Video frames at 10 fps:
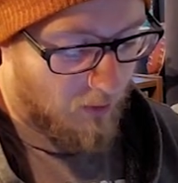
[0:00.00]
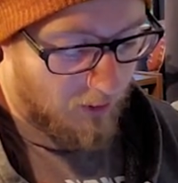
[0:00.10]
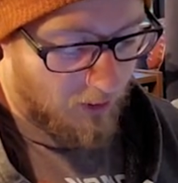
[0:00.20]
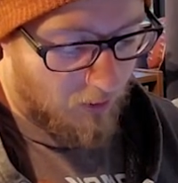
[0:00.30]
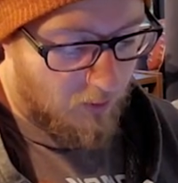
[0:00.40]

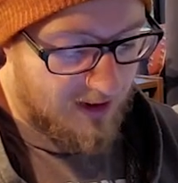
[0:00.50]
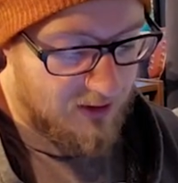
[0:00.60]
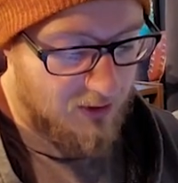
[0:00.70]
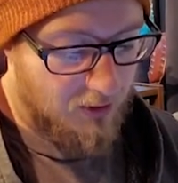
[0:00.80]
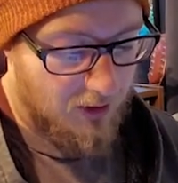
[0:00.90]
Oil
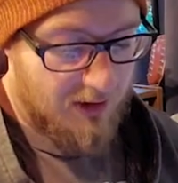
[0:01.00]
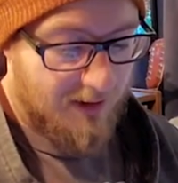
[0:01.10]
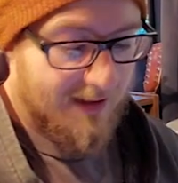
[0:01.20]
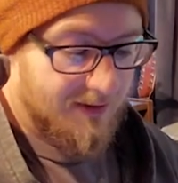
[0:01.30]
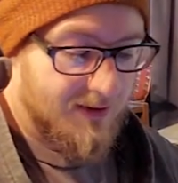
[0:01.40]
rigs look
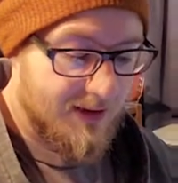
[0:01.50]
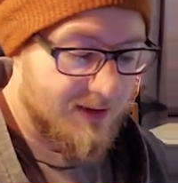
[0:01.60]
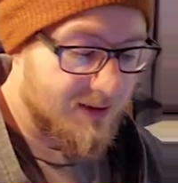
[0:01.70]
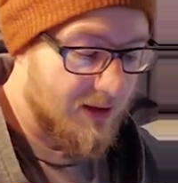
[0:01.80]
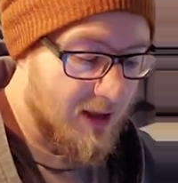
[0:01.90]
like
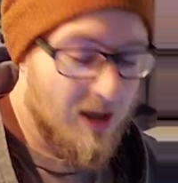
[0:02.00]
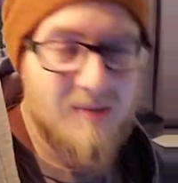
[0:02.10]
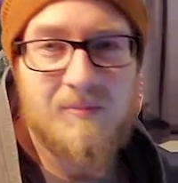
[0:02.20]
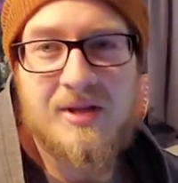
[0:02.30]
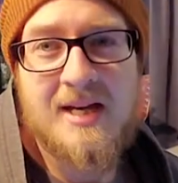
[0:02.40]
this,
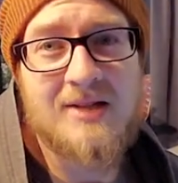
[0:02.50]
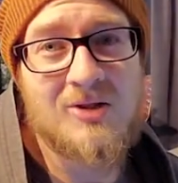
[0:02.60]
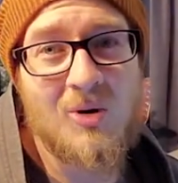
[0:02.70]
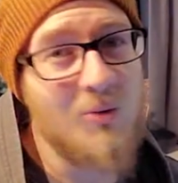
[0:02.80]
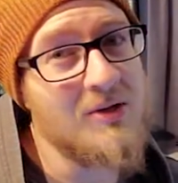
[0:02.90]
but that's
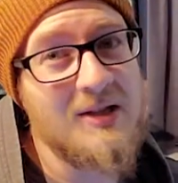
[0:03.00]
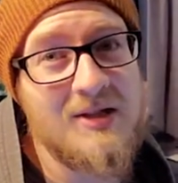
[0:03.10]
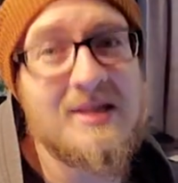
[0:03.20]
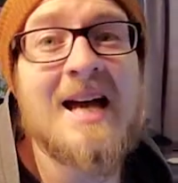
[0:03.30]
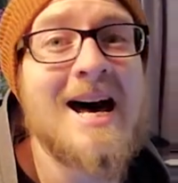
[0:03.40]
only
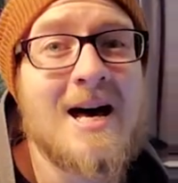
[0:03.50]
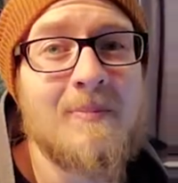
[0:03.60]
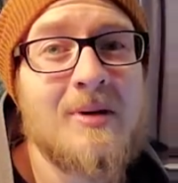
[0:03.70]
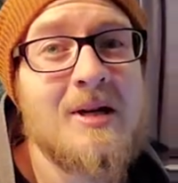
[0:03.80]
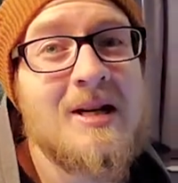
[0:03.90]
the
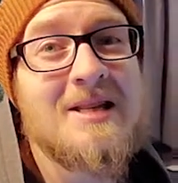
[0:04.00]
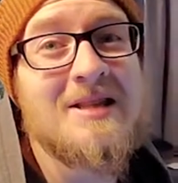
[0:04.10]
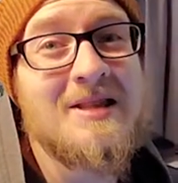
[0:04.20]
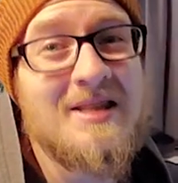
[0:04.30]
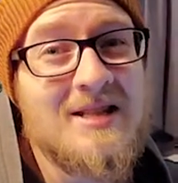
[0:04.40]
top.
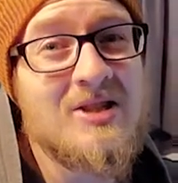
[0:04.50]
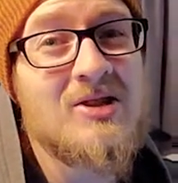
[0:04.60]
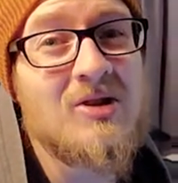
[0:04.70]
These